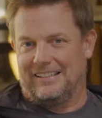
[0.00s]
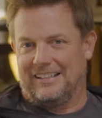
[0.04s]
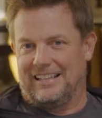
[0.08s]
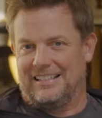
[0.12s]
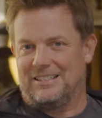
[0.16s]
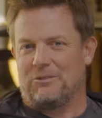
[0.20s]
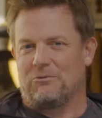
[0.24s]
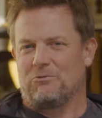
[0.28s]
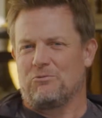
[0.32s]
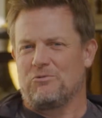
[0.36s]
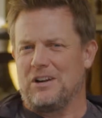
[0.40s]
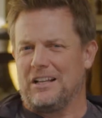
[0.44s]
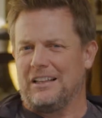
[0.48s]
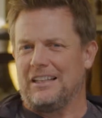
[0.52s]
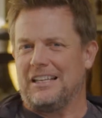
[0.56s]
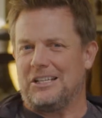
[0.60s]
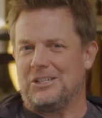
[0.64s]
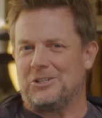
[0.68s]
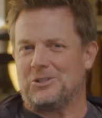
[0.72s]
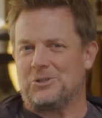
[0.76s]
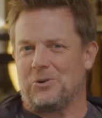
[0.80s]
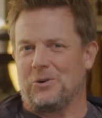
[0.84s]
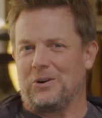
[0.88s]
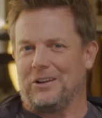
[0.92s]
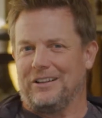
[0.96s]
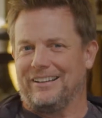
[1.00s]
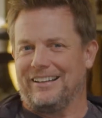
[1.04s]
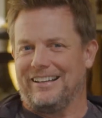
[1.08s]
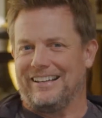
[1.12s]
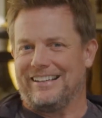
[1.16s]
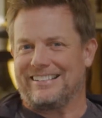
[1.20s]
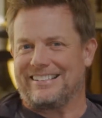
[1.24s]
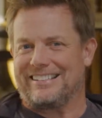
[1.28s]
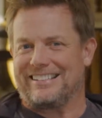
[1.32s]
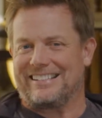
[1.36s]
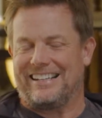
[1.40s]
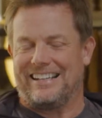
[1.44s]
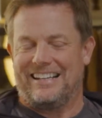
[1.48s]
It's a really short
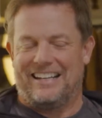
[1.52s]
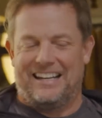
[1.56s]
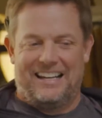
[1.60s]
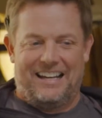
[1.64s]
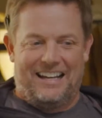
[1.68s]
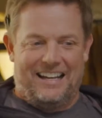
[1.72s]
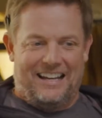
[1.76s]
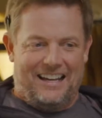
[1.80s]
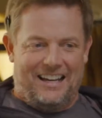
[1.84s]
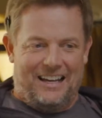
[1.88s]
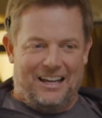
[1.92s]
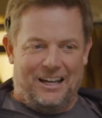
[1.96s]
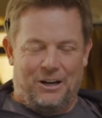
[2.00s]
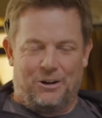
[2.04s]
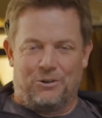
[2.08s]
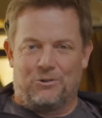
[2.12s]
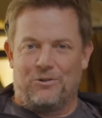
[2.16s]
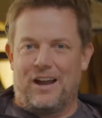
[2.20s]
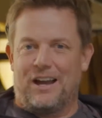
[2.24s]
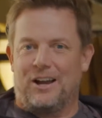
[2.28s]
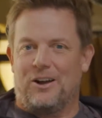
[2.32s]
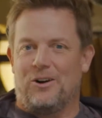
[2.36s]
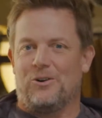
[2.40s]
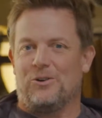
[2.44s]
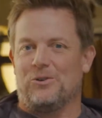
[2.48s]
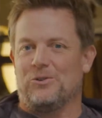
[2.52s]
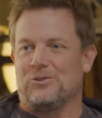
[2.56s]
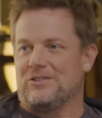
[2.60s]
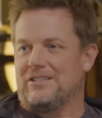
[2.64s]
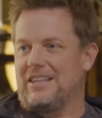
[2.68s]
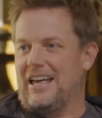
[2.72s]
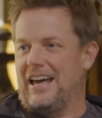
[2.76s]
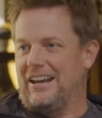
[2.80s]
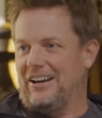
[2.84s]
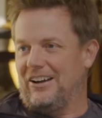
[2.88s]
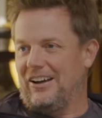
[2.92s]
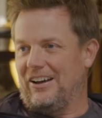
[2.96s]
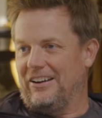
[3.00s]
list. Craig holds
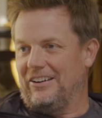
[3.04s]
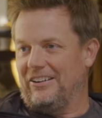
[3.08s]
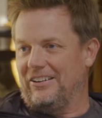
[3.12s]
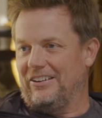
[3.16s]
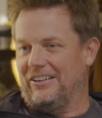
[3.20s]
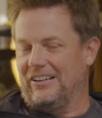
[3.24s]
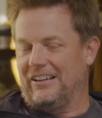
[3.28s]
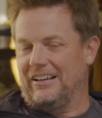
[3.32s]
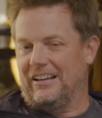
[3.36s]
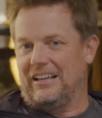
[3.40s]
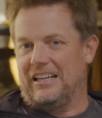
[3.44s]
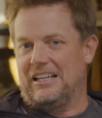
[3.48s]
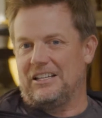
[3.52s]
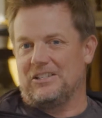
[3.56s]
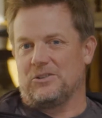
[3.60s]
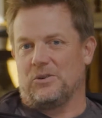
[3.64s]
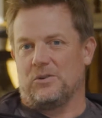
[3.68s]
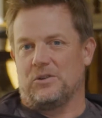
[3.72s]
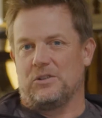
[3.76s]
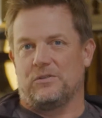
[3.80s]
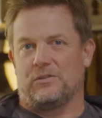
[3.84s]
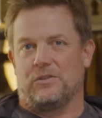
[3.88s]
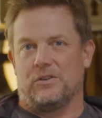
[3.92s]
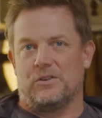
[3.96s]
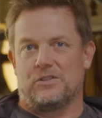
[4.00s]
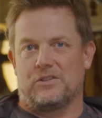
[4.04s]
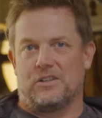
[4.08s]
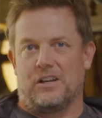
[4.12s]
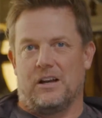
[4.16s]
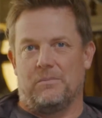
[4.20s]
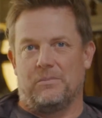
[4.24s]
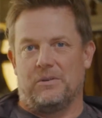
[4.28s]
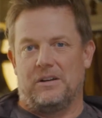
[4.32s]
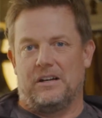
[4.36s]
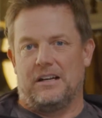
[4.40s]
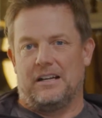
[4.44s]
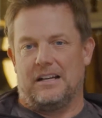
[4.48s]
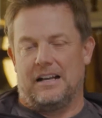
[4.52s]
that honor. He sold his first
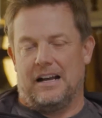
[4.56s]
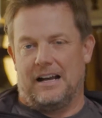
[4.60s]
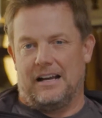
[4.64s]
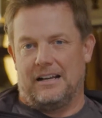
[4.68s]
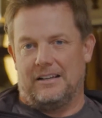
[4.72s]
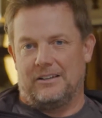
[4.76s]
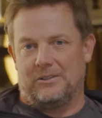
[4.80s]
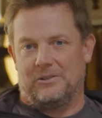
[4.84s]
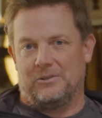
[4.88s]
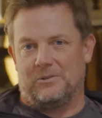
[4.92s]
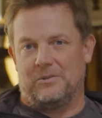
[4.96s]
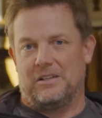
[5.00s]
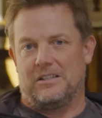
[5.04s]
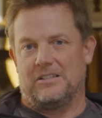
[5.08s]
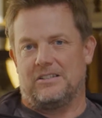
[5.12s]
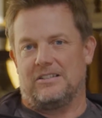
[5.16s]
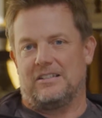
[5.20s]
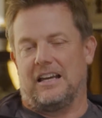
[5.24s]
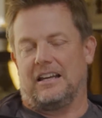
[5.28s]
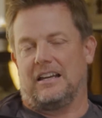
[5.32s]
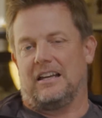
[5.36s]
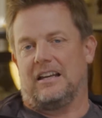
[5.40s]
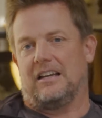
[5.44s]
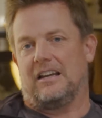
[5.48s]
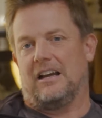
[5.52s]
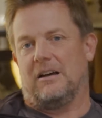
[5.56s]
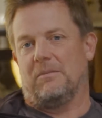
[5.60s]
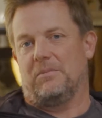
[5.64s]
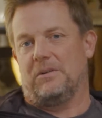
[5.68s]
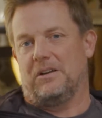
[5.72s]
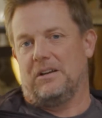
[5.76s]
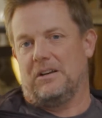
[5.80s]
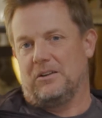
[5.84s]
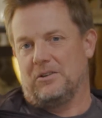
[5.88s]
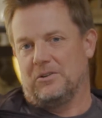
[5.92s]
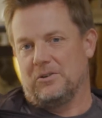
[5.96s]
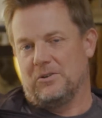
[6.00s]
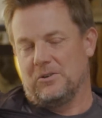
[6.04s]
company to Yahoo, his second company
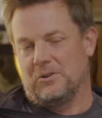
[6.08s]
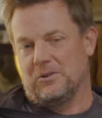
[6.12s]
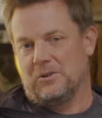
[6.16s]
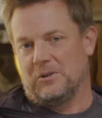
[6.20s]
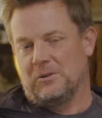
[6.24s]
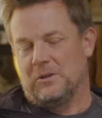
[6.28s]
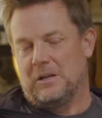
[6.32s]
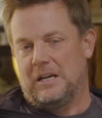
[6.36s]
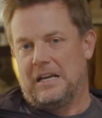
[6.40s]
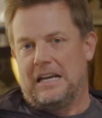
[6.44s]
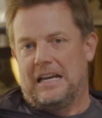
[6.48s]
to Google,